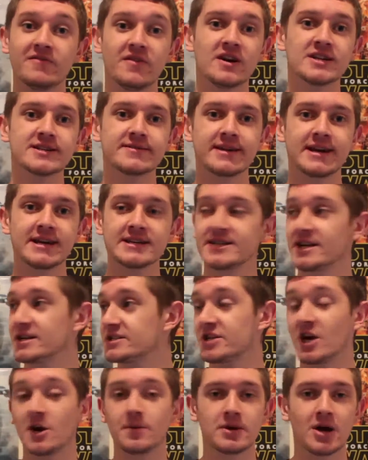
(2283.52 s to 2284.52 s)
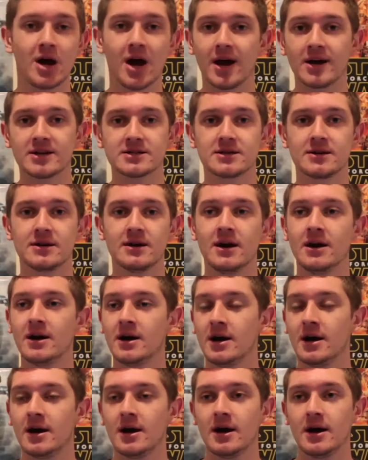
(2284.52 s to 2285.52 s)
first thing he says to everybody is, I
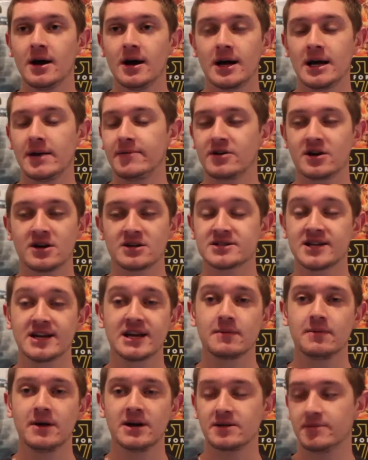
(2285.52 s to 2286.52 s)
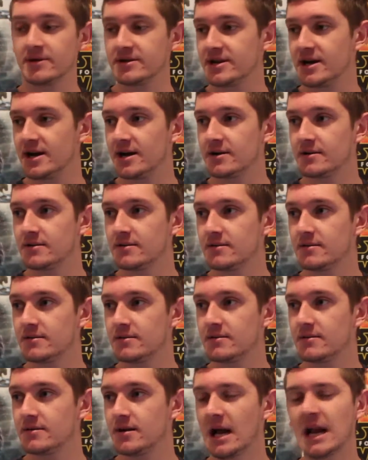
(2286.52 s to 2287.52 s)
never got to say goodbye to my dad.
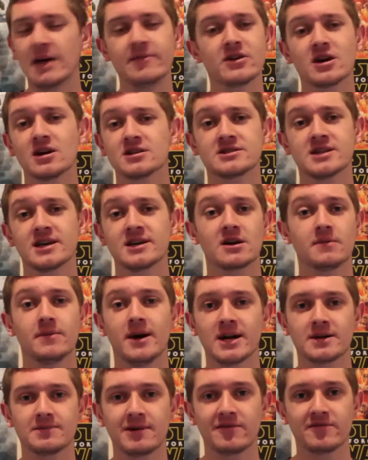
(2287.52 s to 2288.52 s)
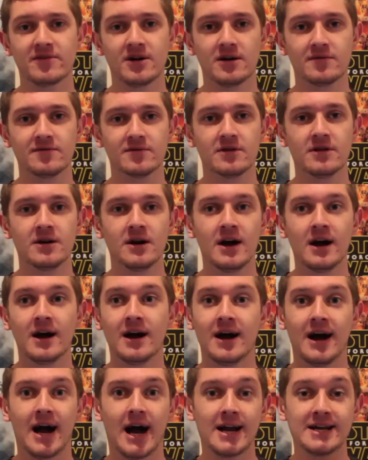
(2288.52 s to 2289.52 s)
I never got to say goodbye to my father.
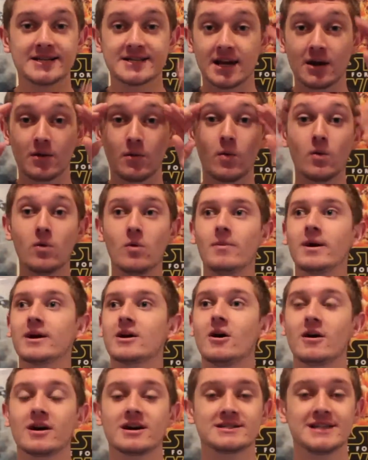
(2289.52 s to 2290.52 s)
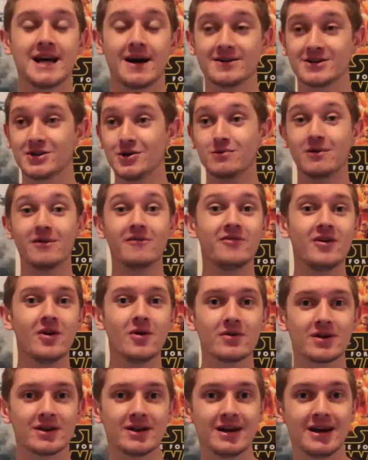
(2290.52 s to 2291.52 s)
And it's like, oh my god, because now it's all
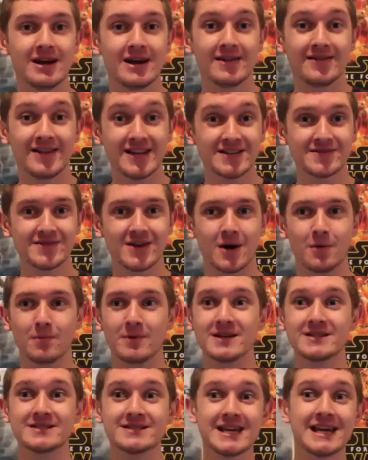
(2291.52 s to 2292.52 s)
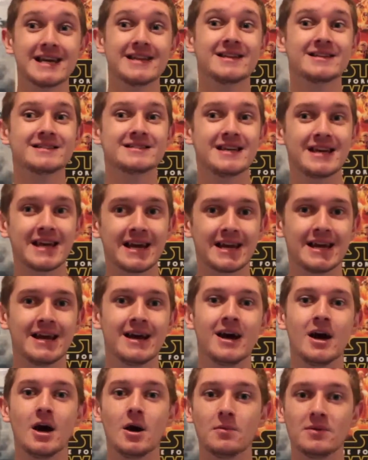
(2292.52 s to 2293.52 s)
revealed in this film. We see the scene,
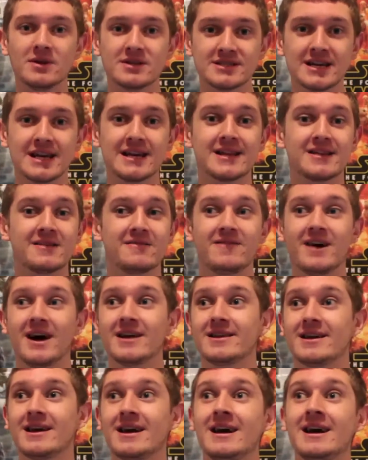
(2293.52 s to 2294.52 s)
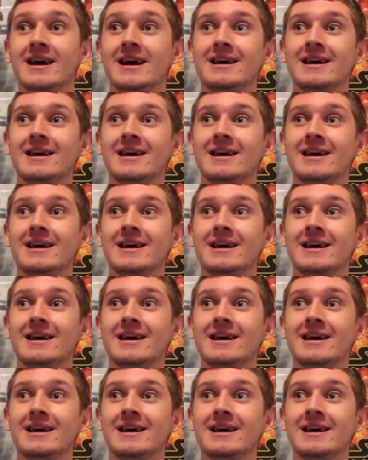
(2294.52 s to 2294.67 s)
we see that the fact that